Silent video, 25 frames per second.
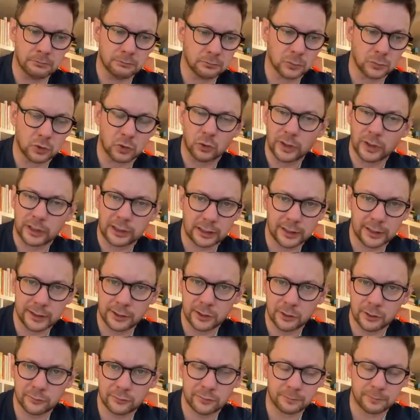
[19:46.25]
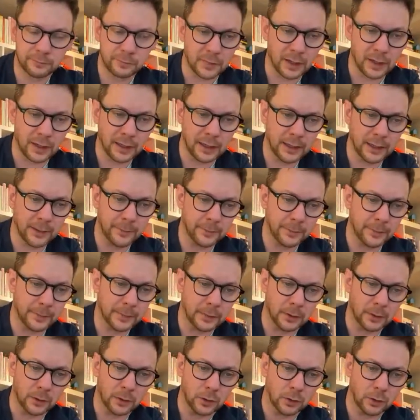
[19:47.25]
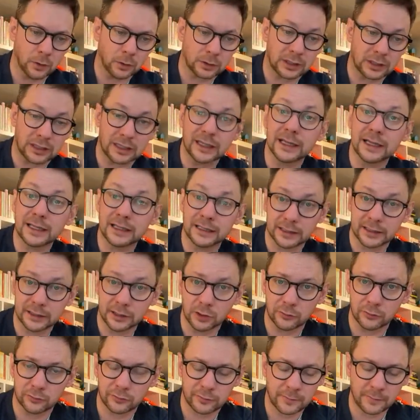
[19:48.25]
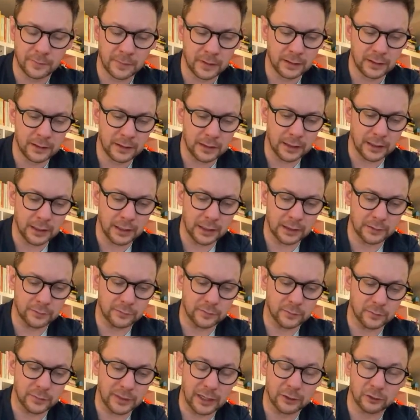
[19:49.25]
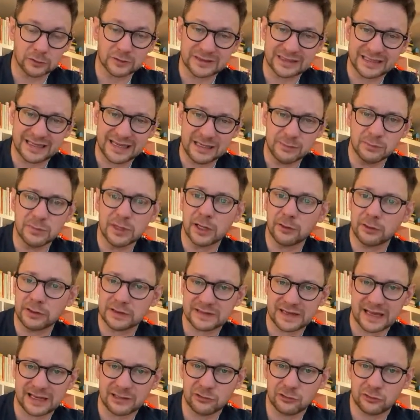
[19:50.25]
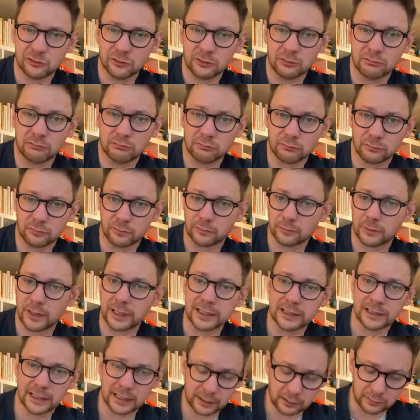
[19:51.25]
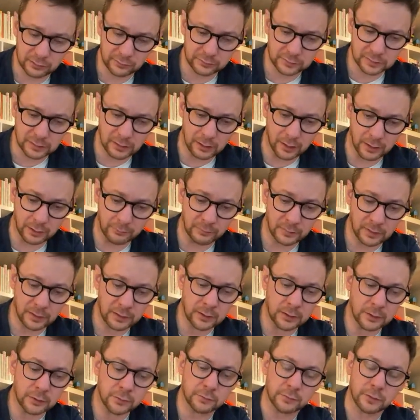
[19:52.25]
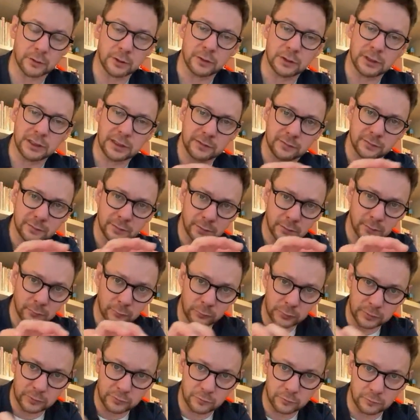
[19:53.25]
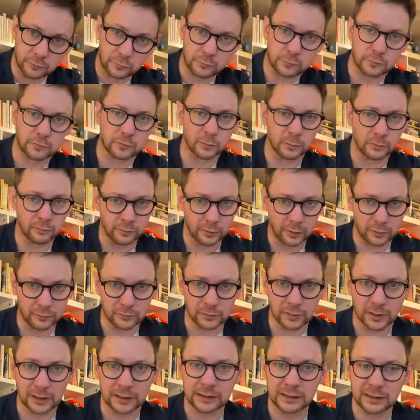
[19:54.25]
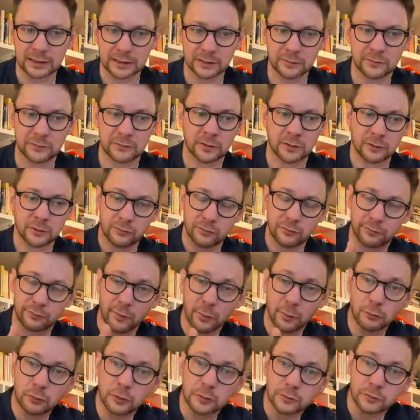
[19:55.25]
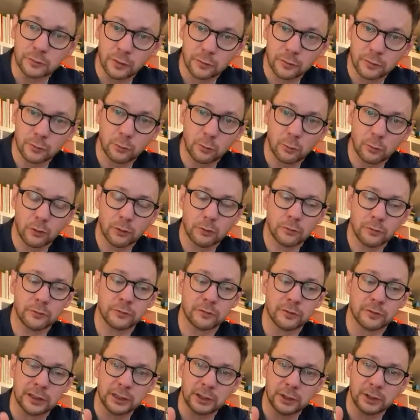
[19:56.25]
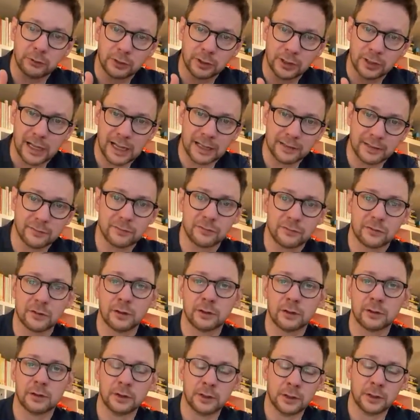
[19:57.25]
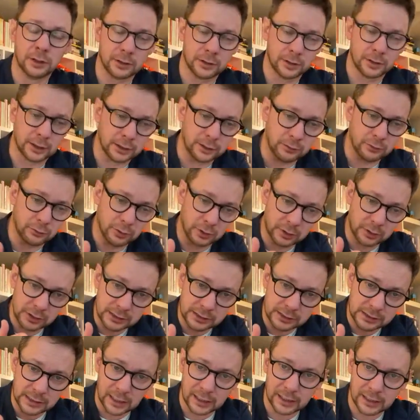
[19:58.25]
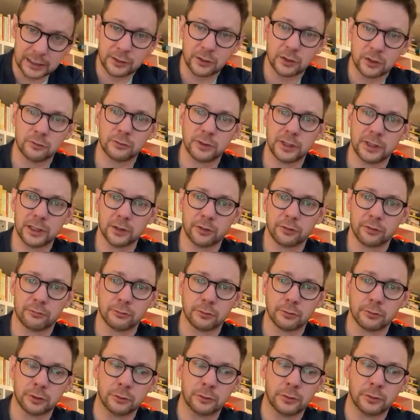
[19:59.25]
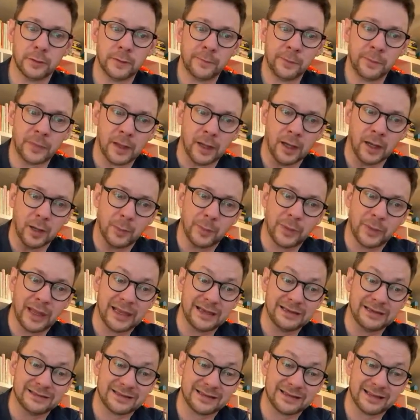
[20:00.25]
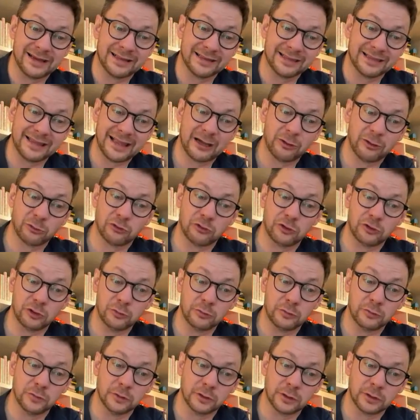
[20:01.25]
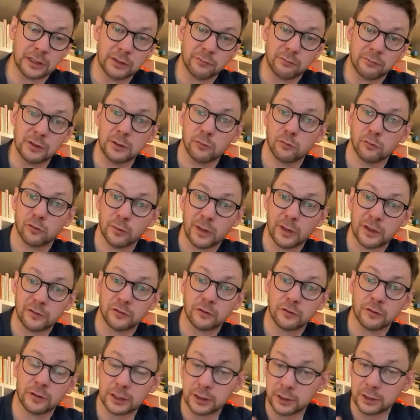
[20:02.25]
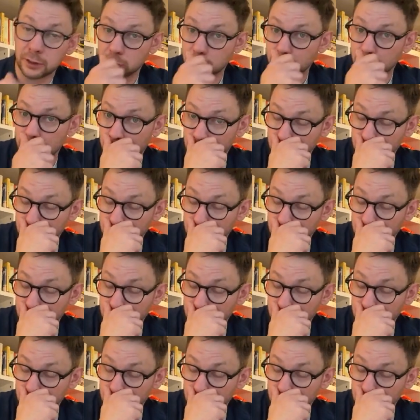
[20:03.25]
quickly enough or clearly enough. to be able to keep their attention for any length of time. So you need to reduce some of those ideas, focus on the ones that you can answer, that you can guide the reader through at a pace that allows you to give the information that you